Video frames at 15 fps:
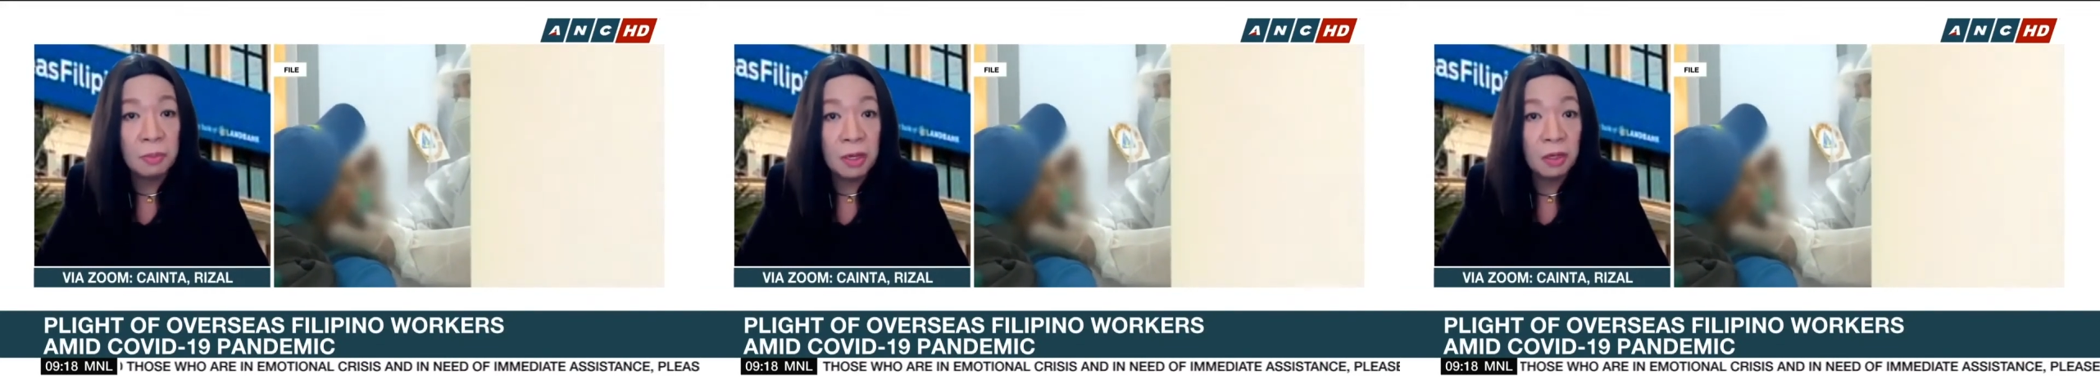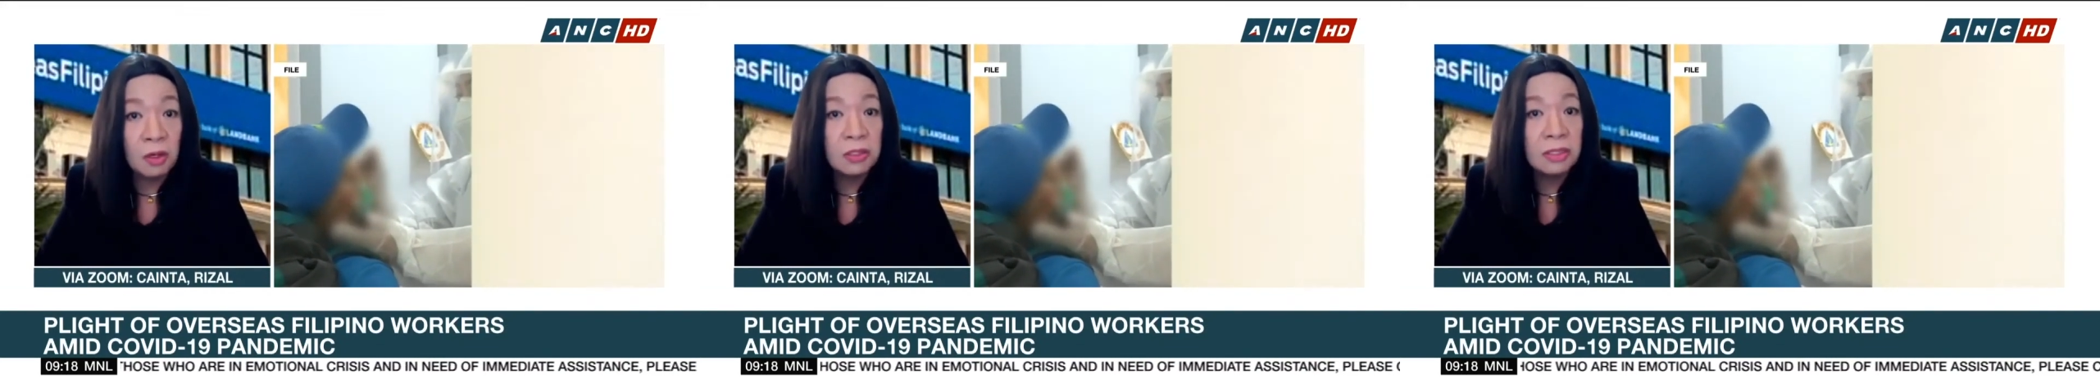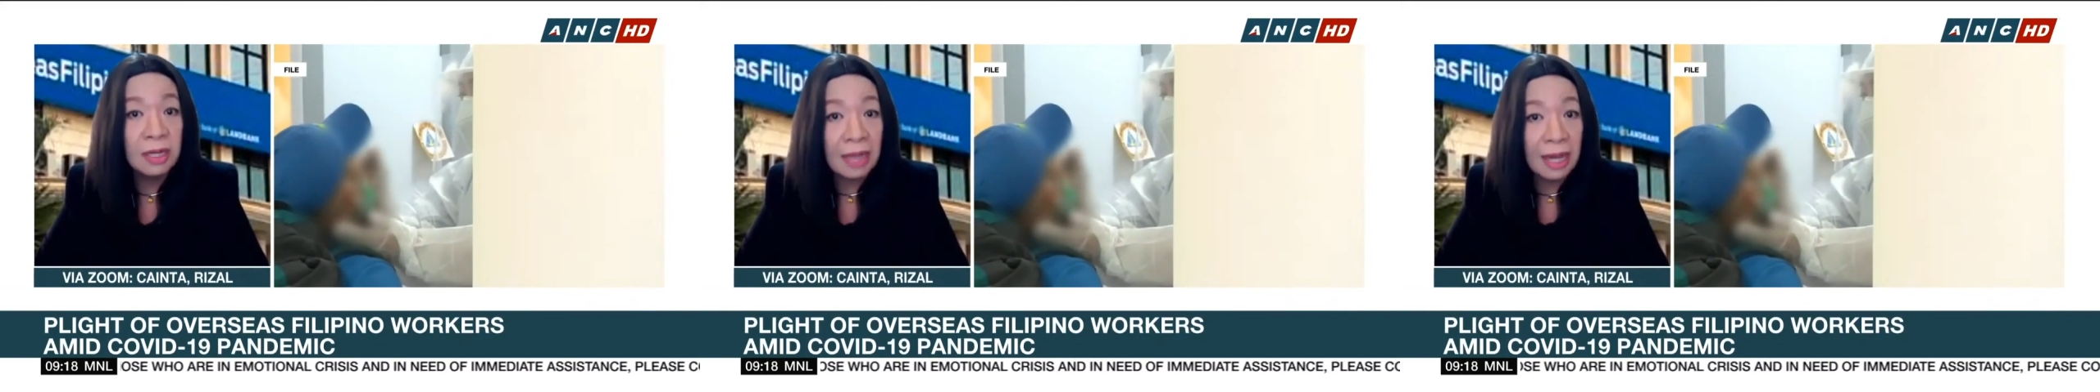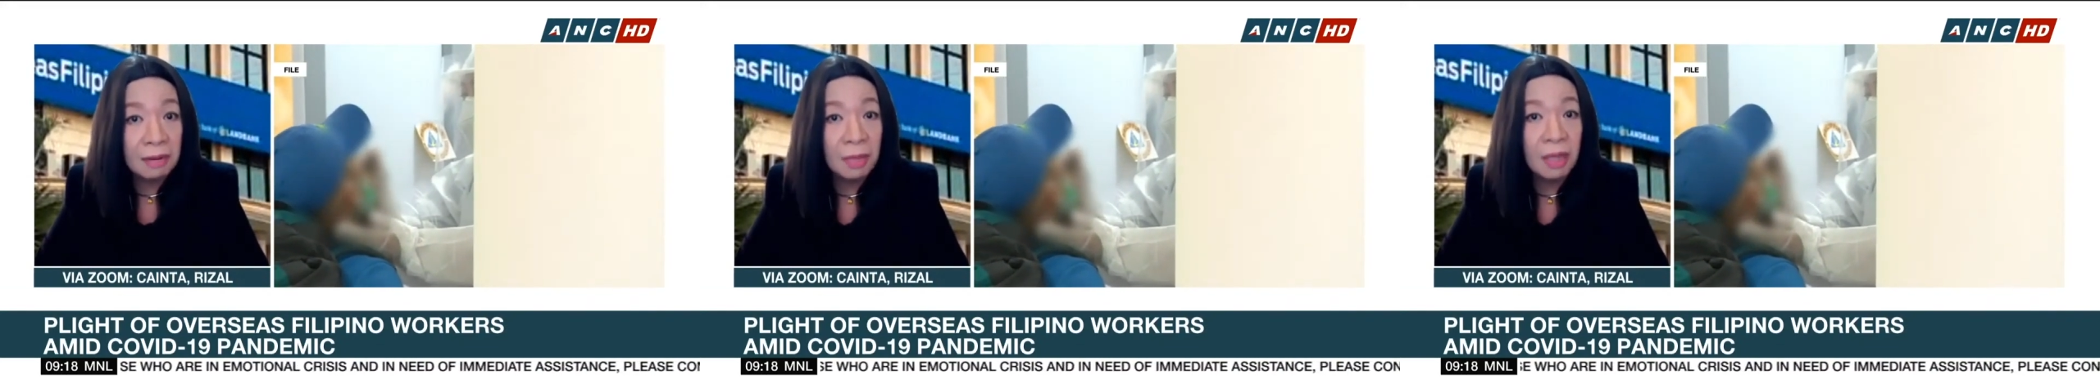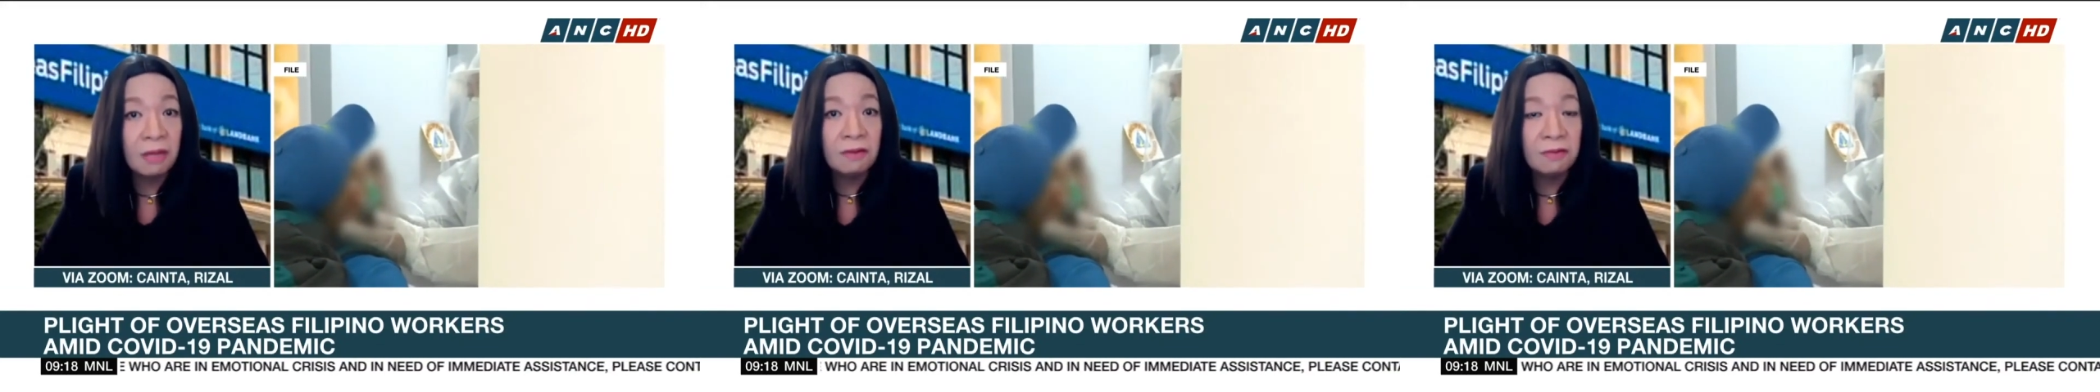because
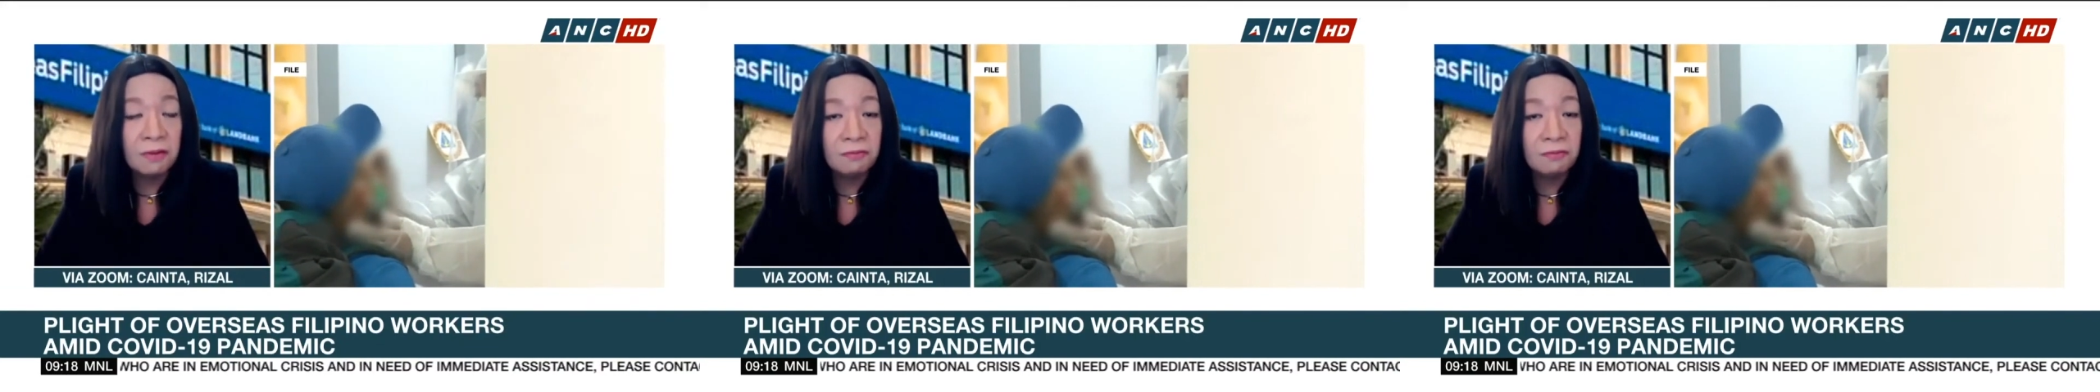LANDBANK of the